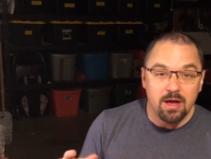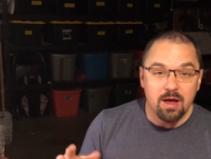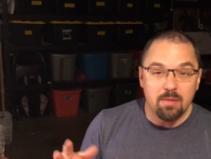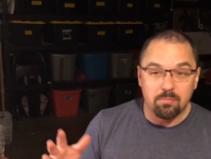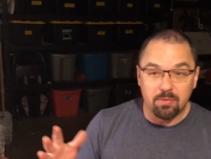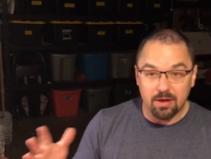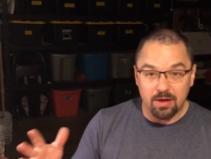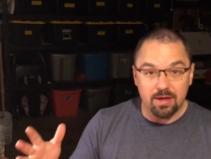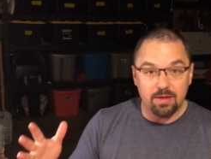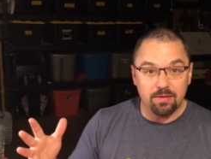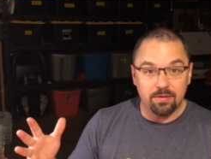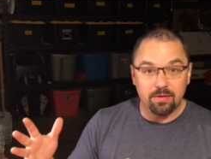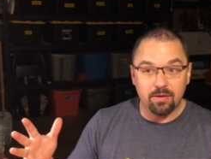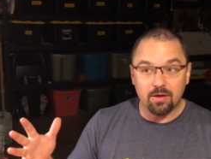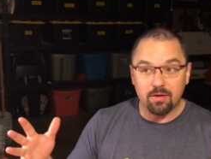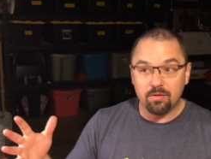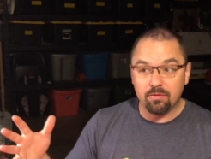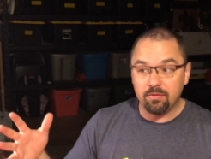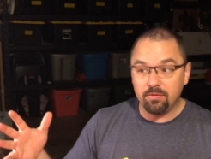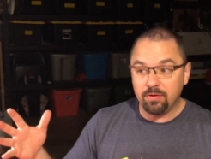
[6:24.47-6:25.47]
But
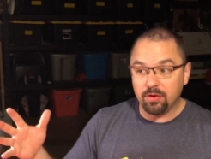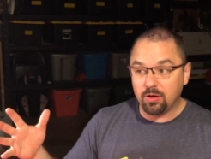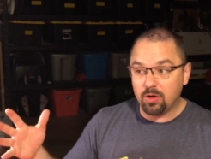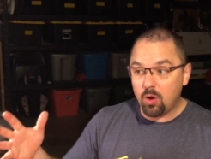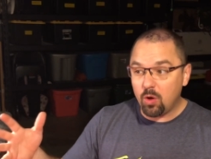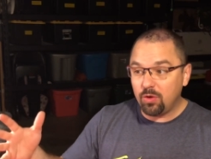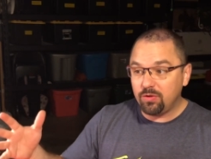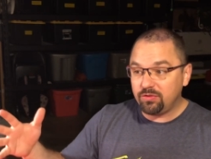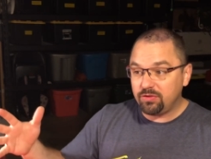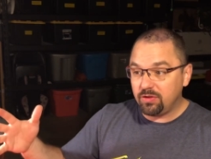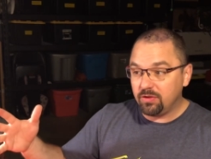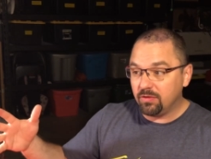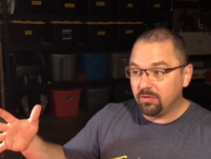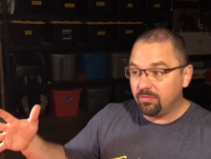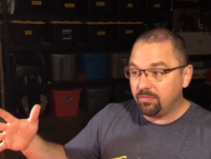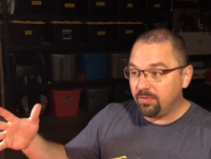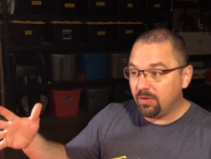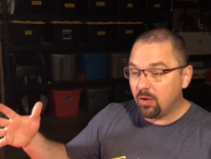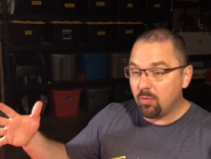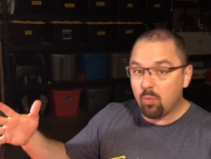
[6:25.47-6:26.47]
the, the goal is to
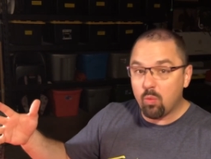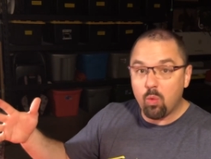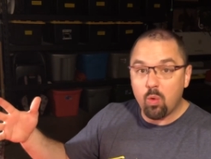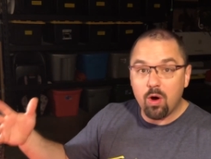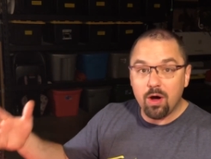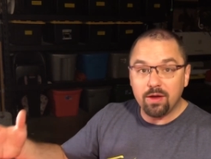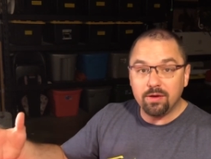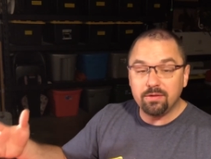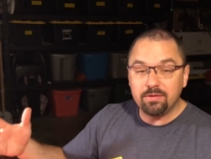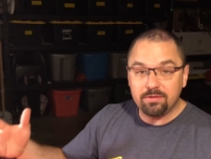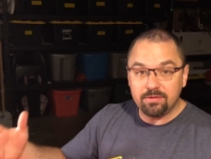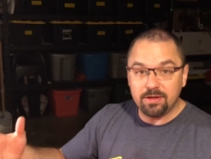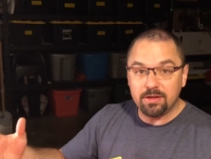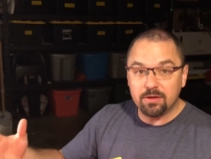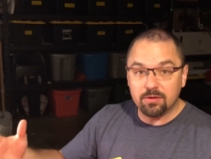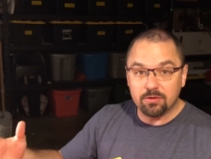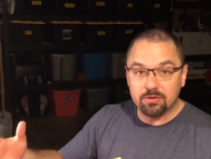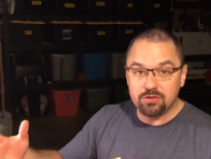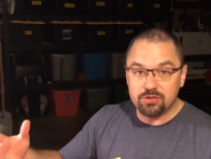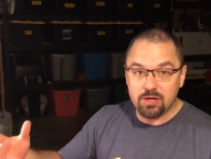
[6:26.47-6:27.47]
film one
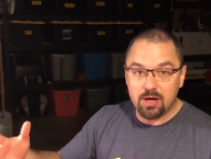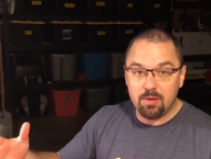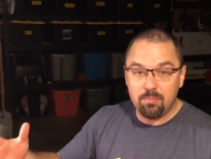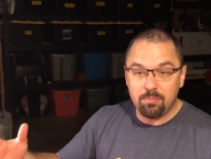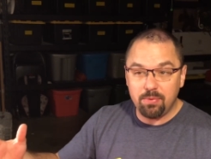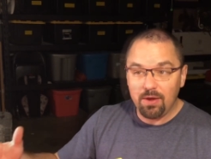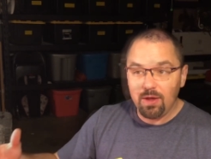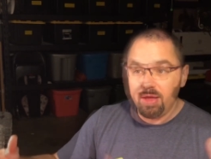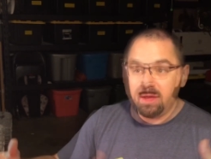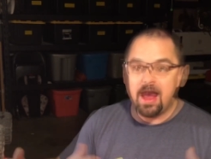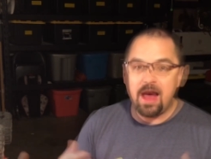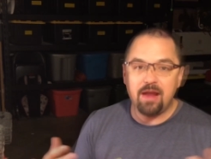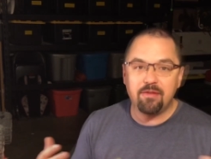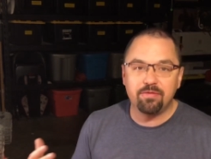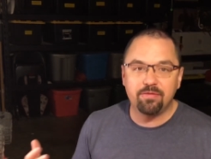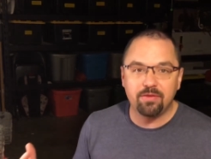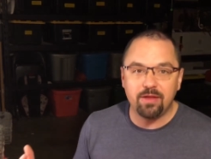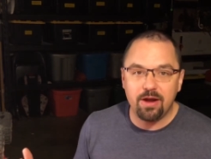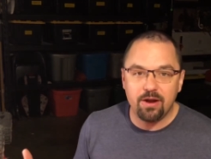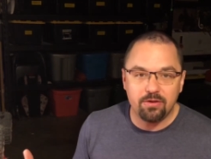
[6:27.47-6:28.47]
single jump, add
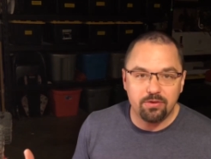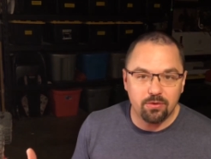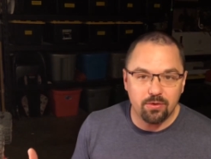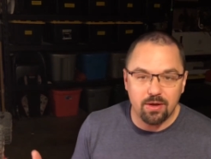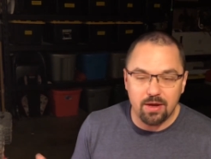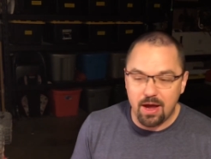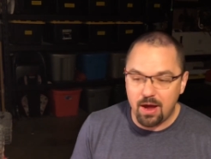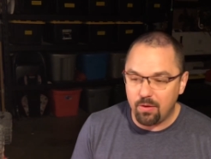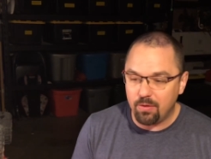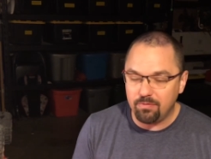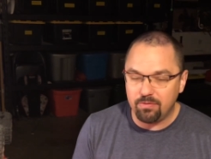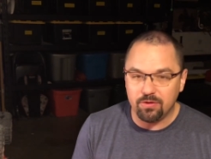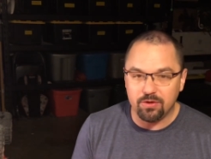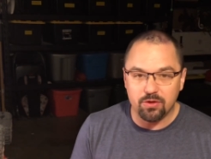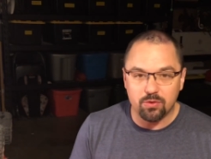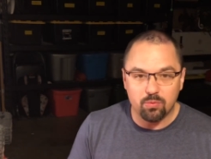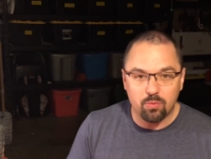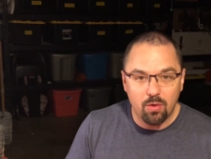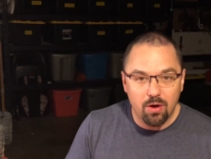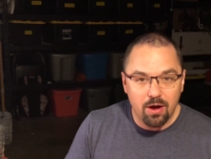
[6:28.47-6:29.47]
flair to it however
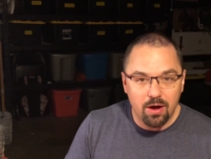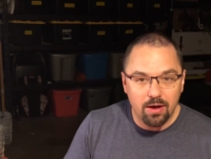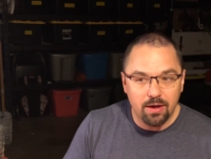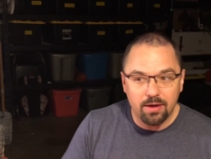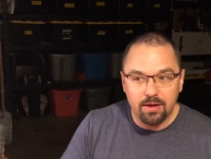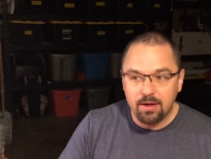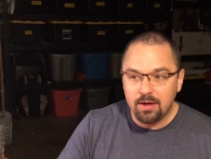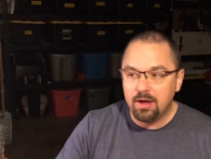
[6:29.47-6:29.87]
you want.